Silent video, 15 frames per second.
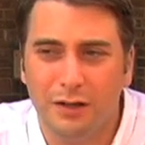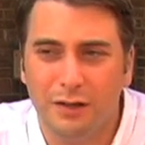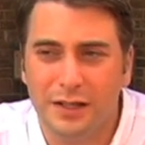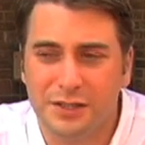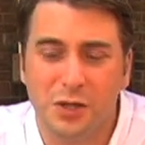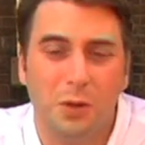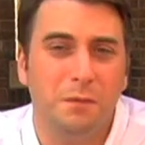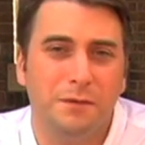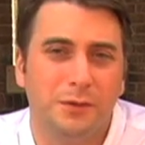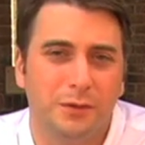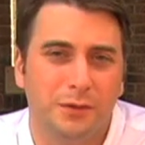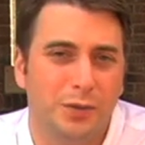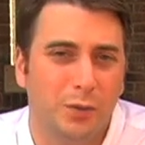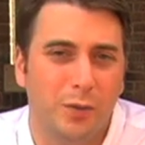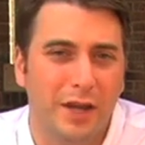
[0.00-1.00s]
that's
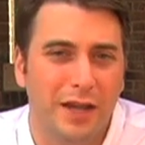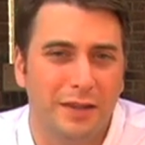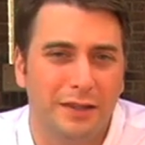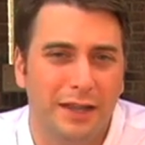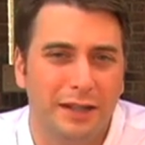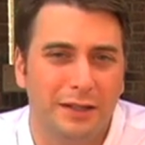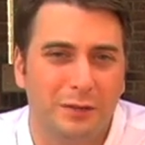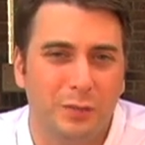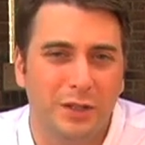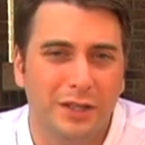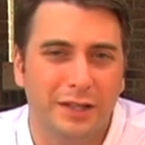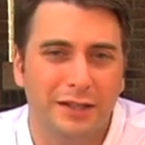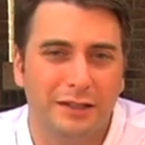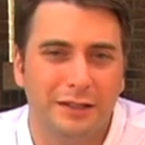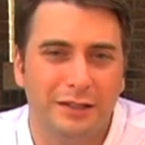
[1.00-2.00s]
hopeful in a way that we
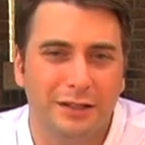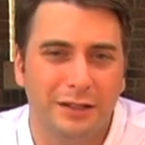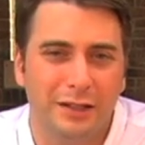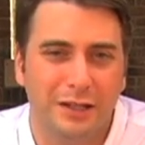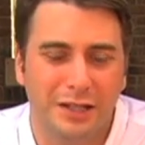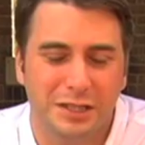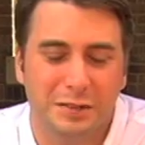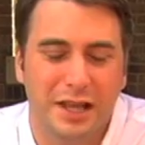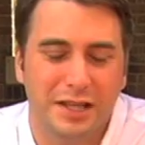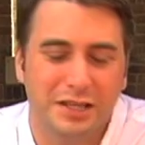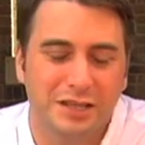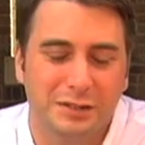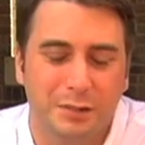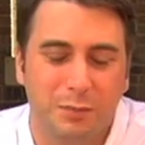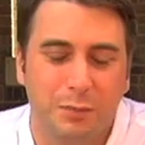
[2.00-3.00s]
can,
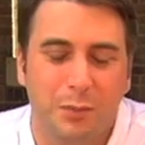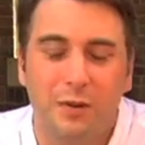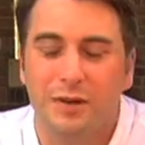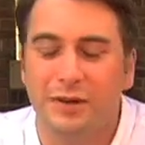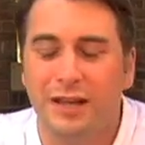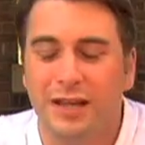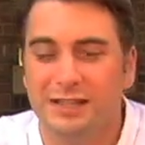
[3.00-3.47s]
as important